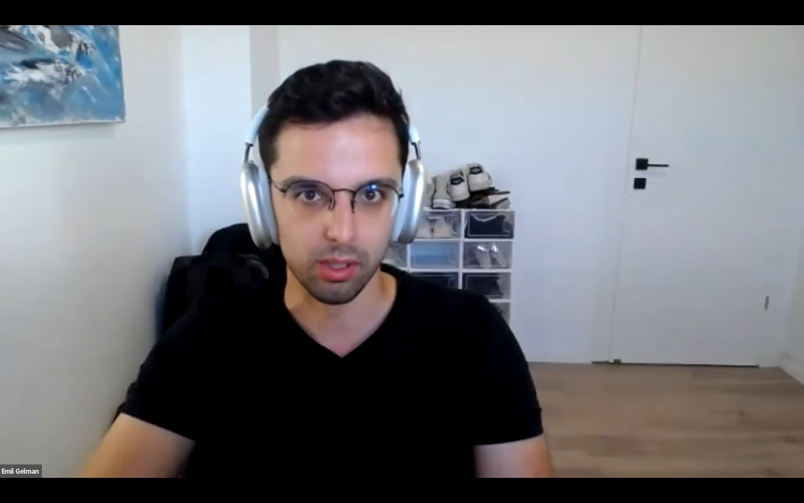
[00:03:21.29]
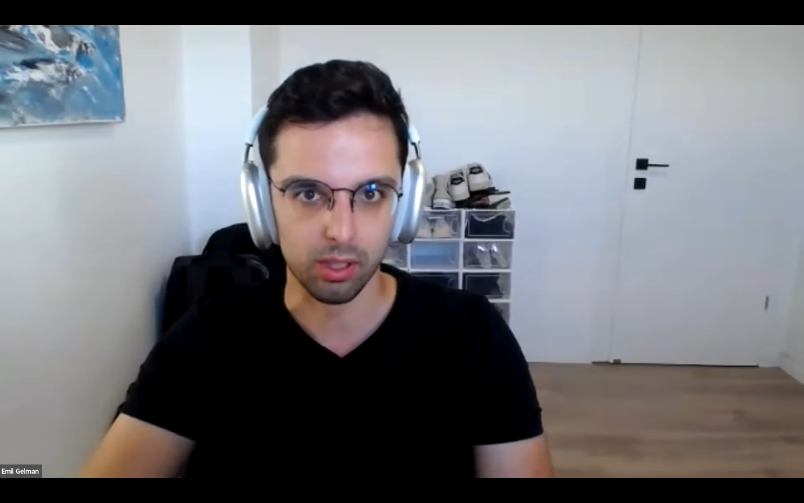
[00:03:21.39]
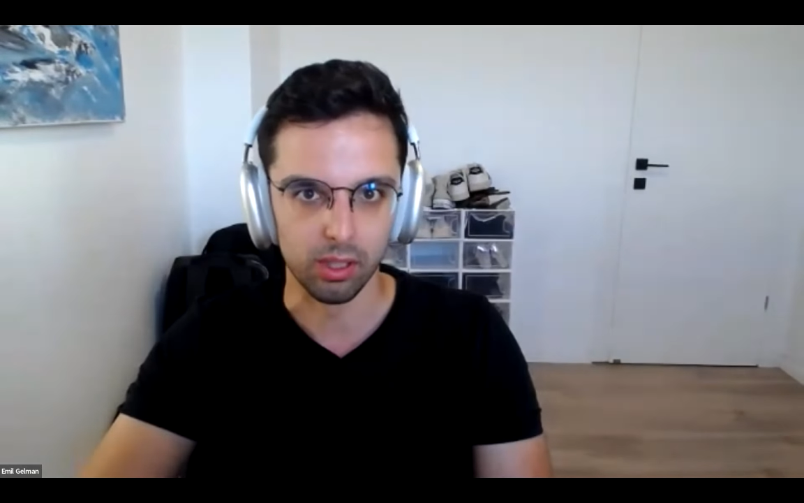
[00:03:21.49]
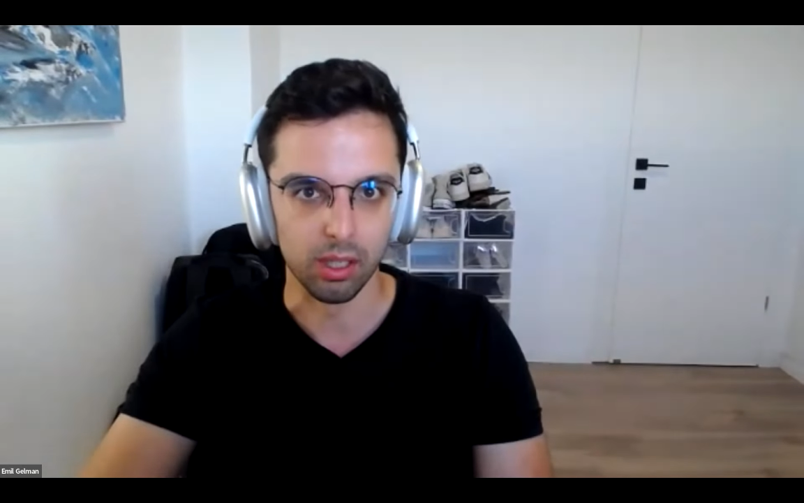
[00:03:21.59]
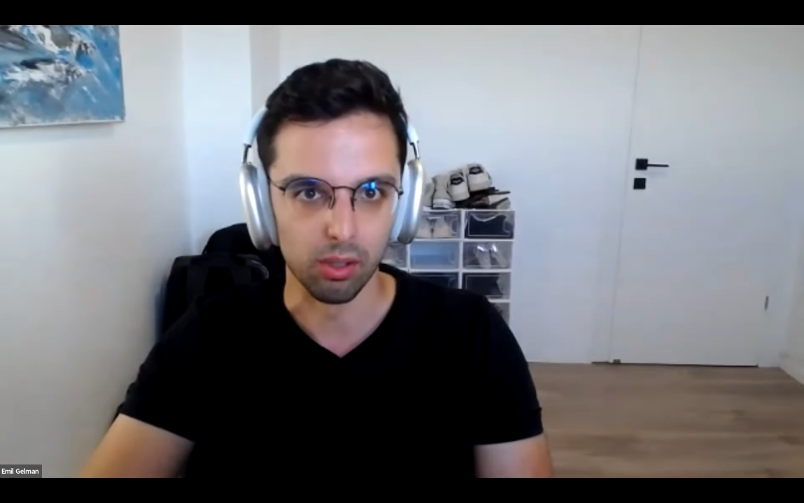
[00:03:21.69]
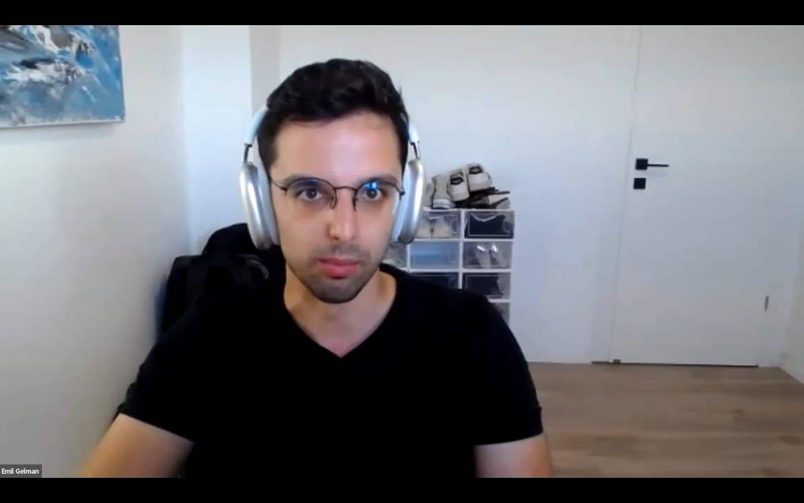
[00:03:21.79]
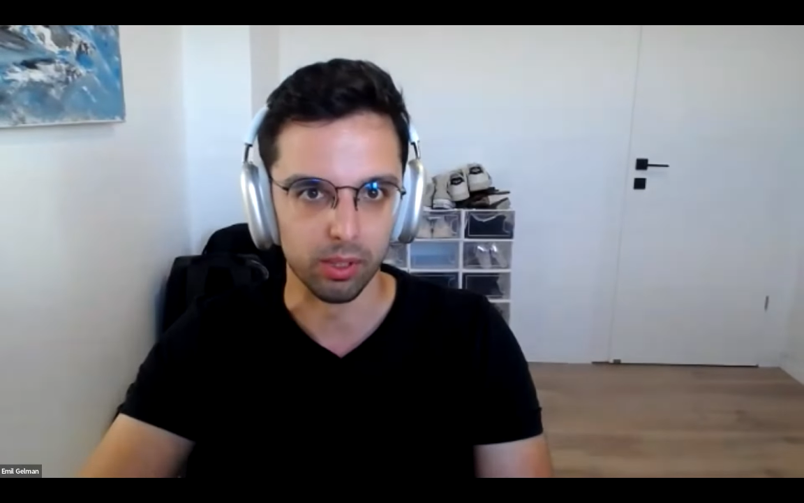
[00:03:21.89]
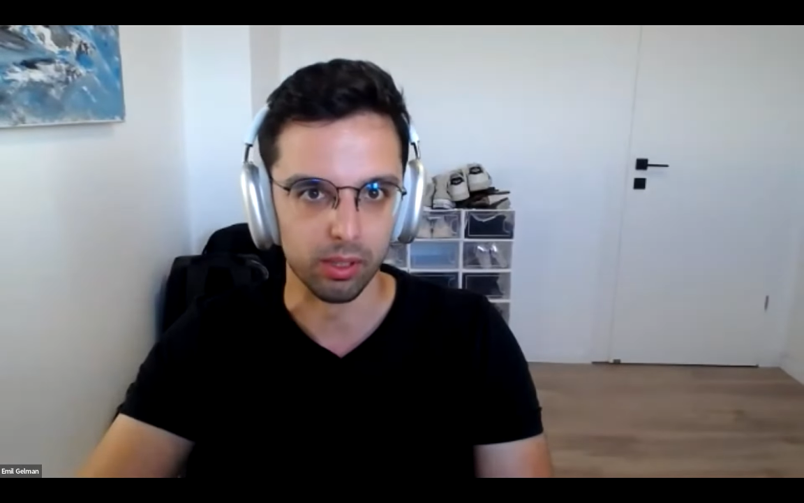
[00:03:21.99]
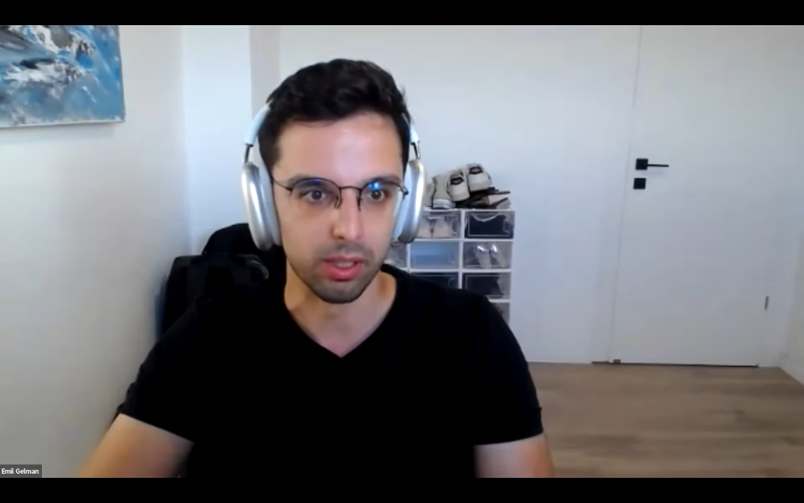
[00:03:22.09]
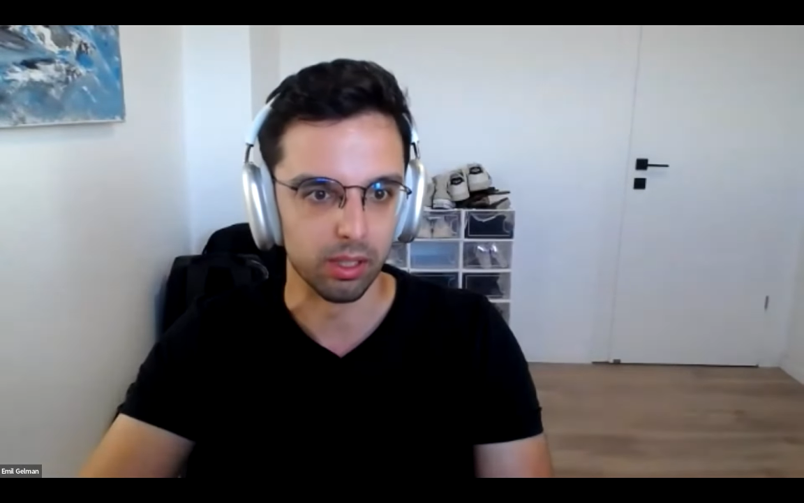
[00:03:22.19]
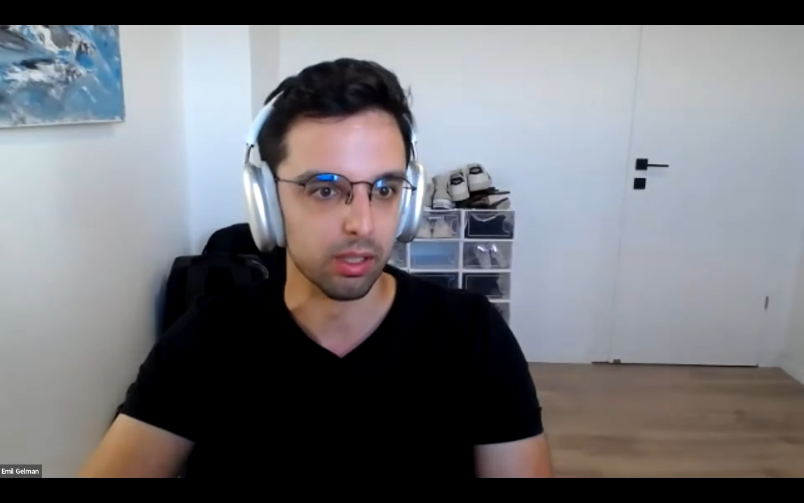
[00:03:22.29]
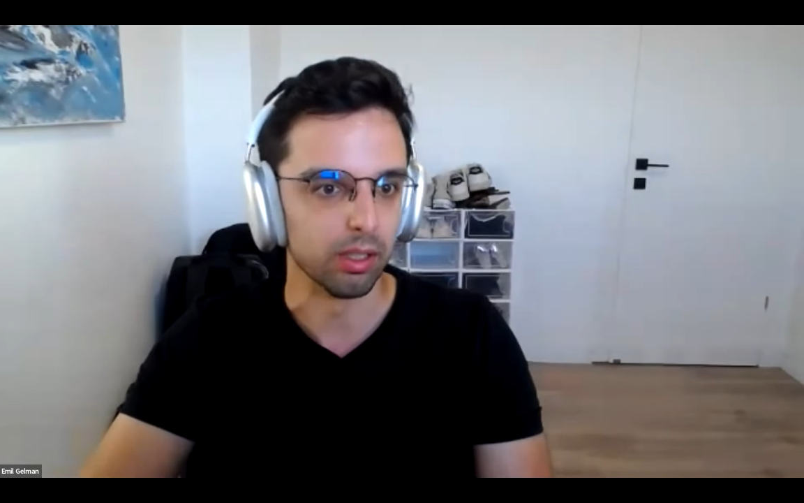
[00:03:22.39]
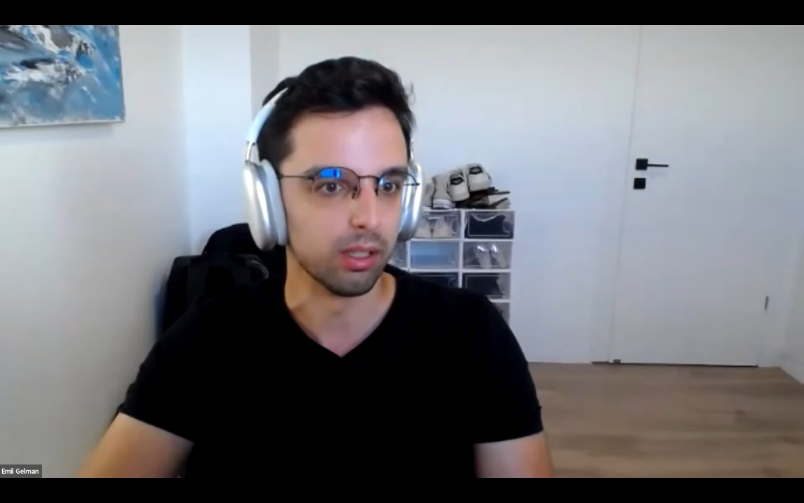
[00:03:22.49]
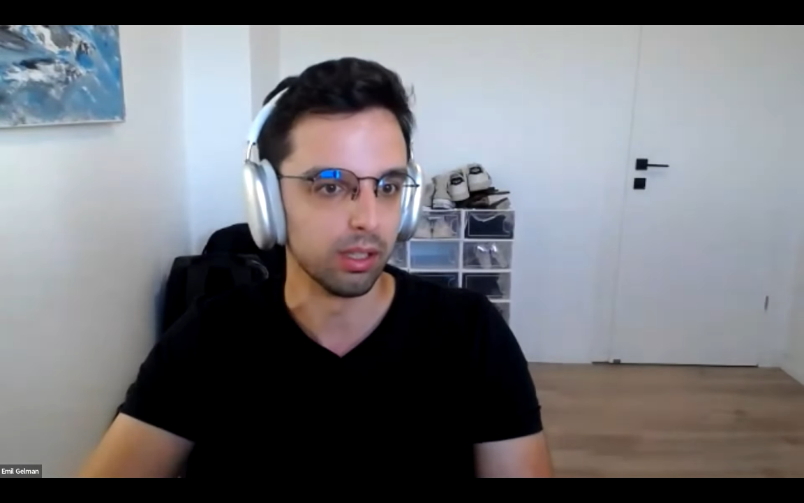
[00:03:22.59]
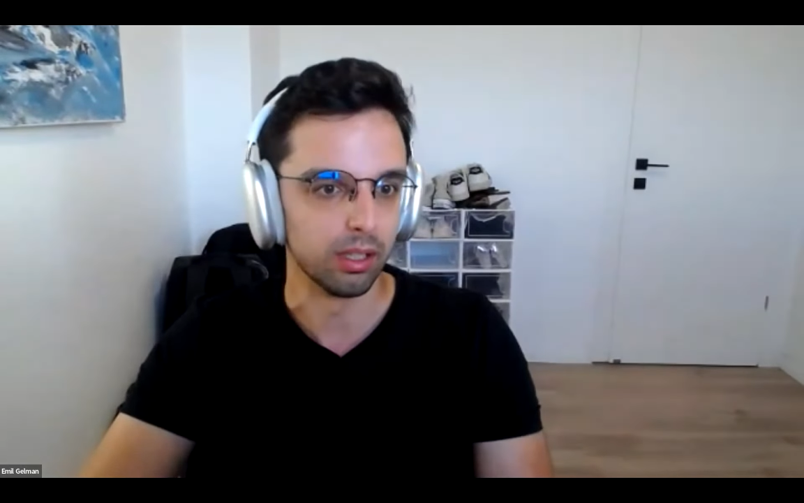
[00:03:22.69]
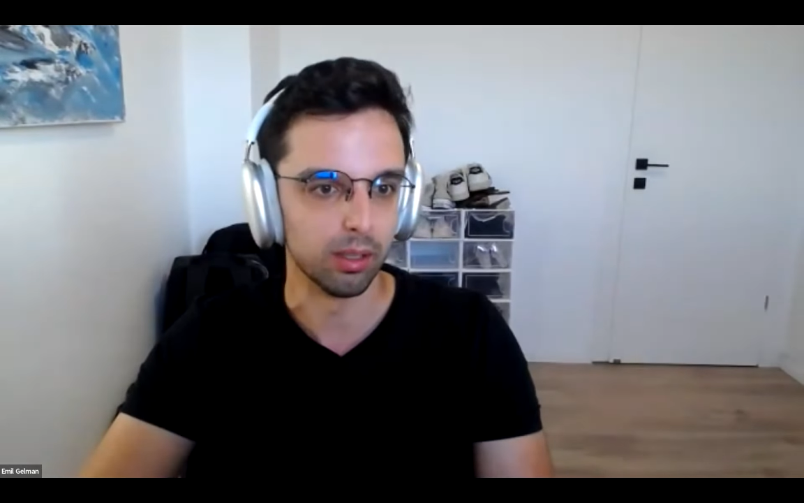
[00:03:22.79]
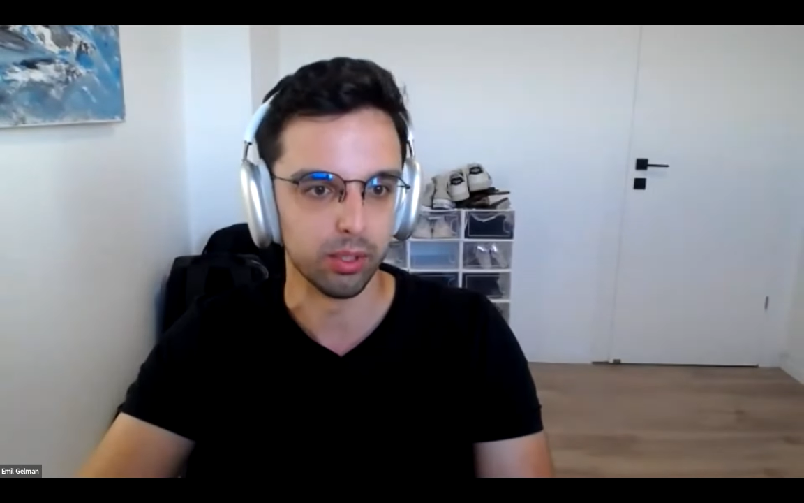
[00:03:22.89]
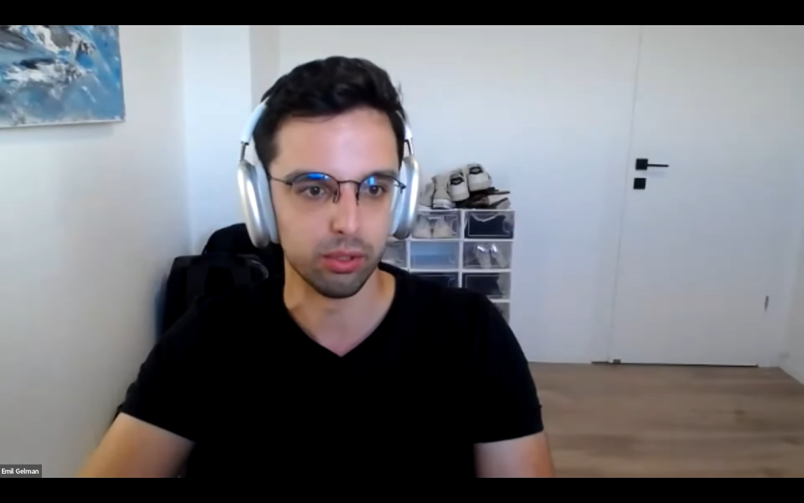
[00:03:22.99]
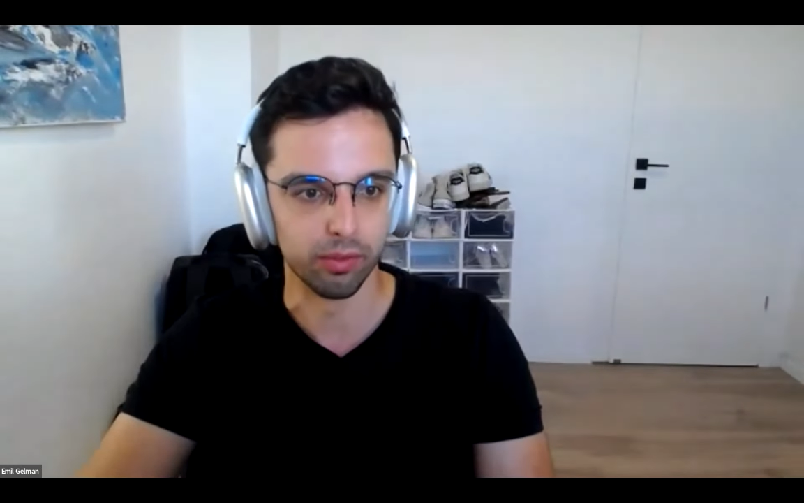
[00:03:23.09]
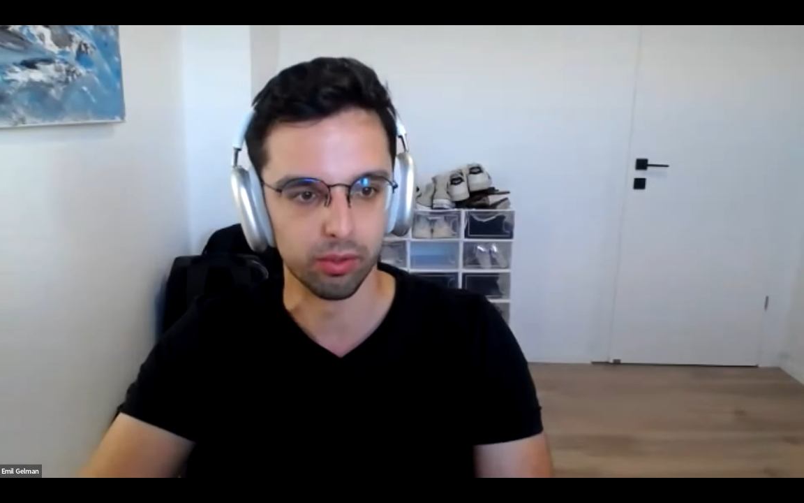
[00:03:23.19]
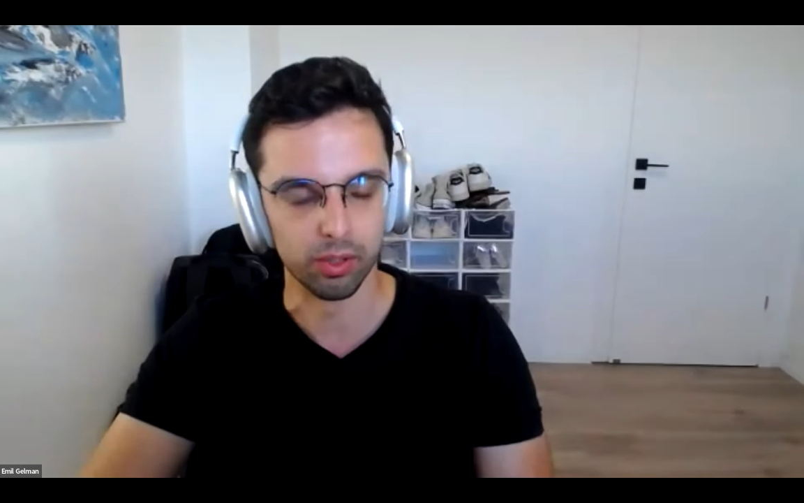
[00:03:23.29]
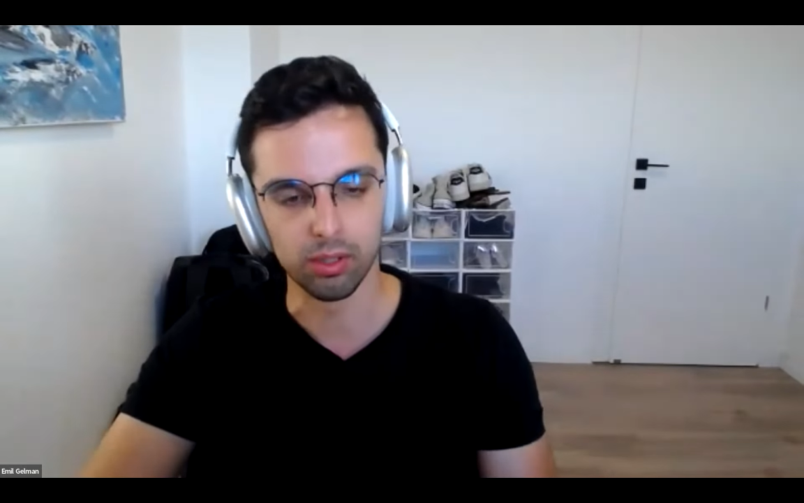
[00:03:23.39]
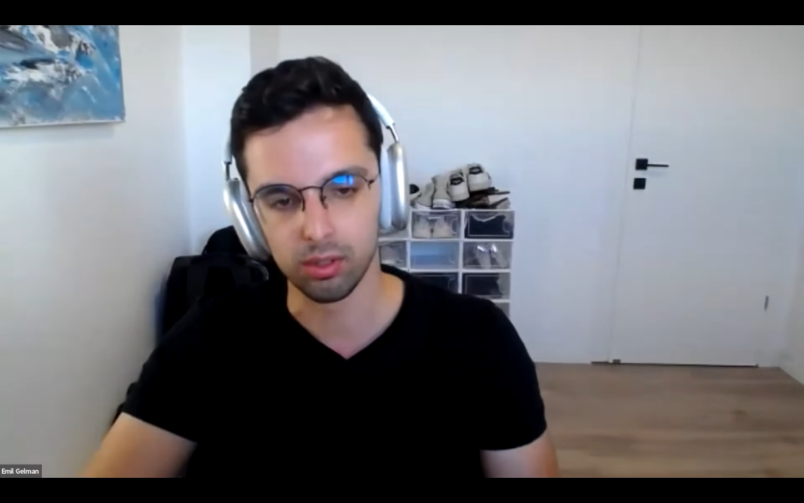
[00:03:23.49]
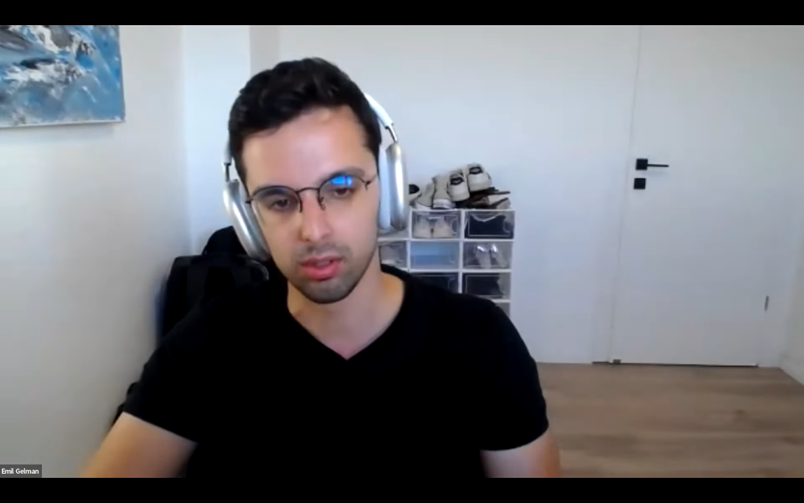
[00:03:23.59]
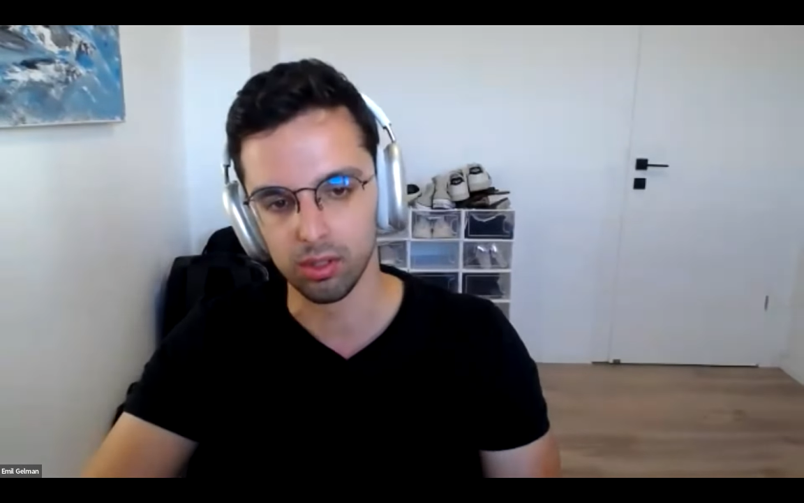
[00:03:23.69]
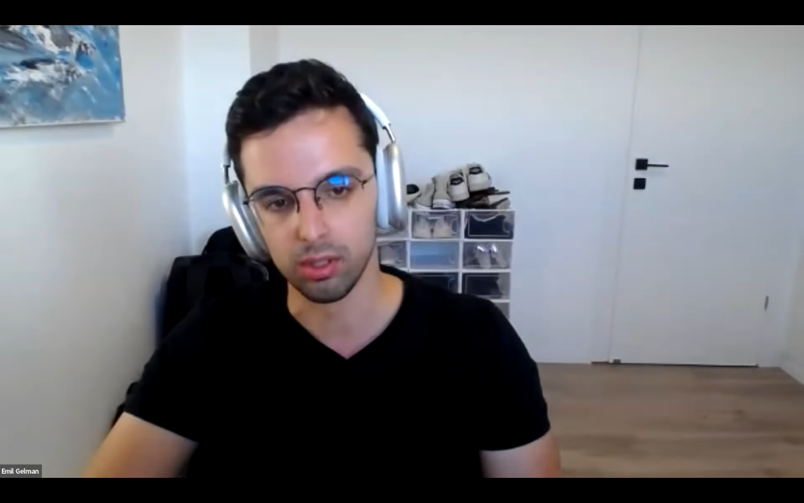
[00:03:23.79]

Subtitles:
I opened a GitHub issue for it,